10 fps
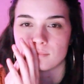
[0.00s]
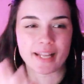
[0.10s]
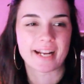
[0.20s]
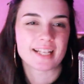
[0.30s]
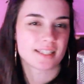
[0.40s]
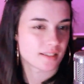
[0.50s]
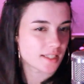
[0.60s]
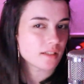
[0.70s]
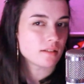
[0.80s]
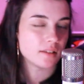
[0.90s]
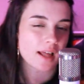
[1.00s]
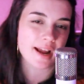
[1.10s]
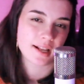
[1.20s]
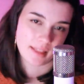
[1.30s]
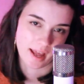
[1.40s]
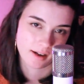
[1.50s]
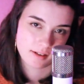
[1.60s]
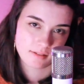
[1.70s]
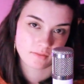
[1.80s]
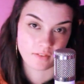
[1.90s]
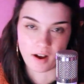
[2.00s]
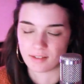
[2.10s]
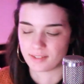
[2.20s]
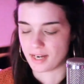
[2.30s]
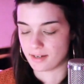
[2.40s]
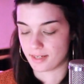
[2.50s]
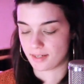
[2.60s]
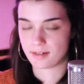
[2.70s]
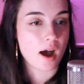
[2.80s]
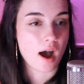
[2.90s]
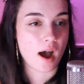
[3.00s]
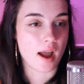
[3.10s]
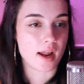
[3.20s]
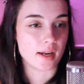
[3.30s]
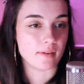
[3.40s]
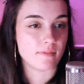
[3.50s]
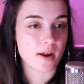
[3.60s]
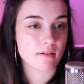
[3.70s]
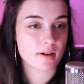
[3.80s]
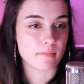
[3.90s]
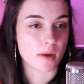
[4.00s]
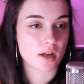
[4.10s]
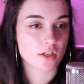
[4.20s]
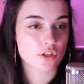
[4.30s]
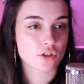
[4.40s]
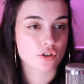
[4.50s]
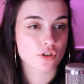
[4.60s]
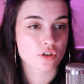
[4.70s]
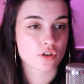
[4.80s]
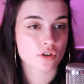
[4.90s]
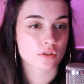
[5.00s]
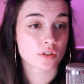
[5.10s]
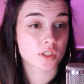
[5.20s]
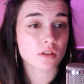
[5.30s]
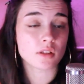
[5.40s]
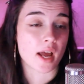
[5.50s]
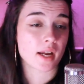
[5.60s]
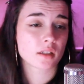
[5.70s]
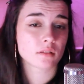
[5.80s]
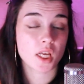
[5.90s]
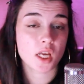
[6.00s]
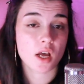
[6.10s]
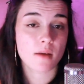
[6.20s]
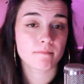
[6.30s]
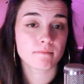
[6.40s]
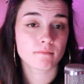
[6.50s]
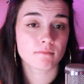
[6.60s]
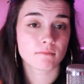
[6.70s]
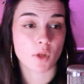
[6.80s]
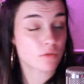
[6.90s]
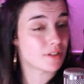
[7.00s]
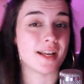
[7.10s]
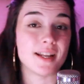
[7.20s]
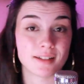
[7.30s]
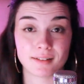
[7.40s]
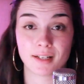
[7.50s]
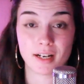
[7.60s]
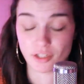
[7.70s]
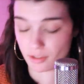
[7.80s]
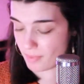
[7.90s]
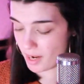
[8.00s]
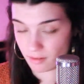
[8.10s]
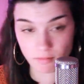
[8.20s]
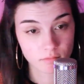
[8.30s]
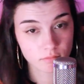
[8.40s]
Like, I still like that fast ending. I very much still like the alternate ending that I just made.